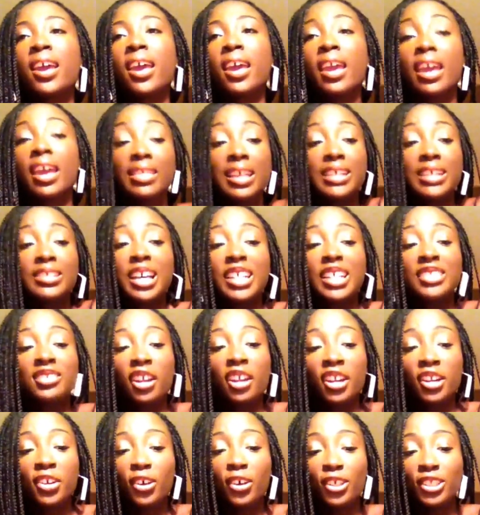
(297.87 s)
And that's how I
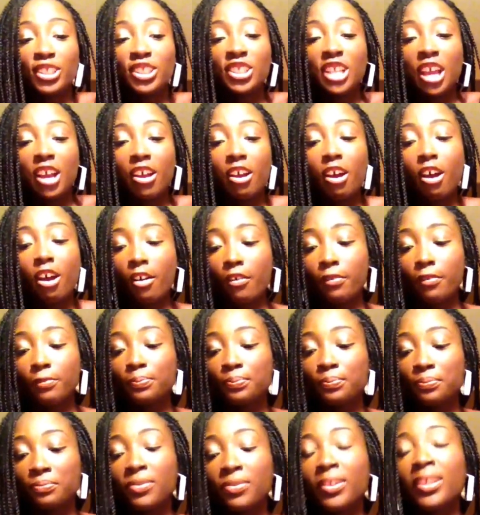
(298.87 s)
started Culture Shock off.
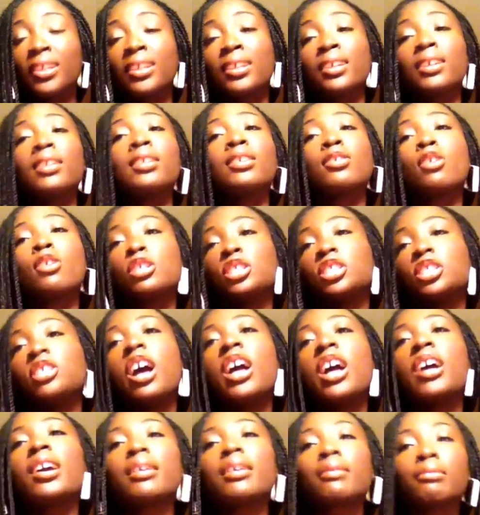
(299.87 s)
Culture
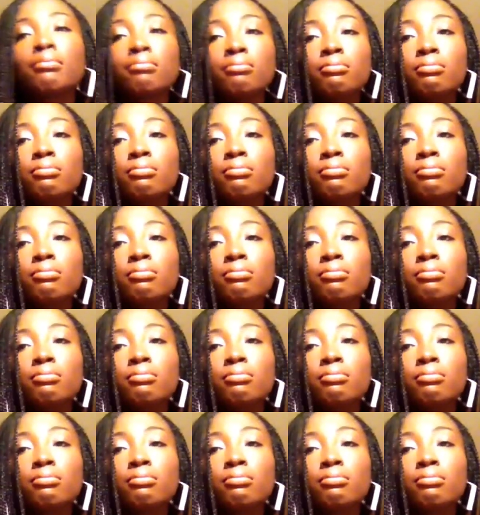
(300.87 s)
Shock